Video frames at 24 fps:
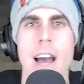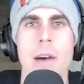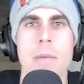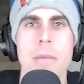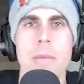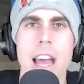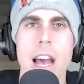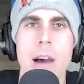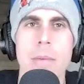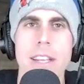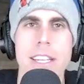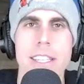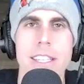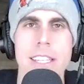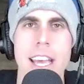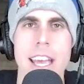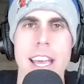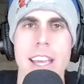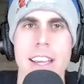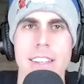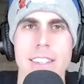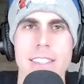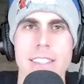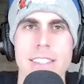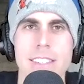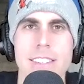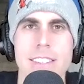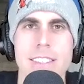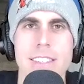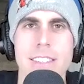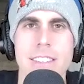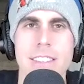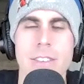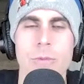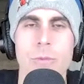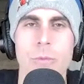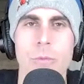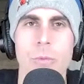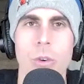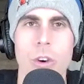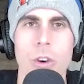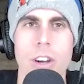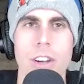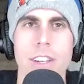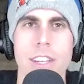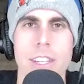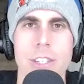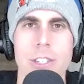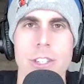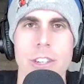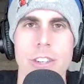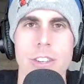How many takes did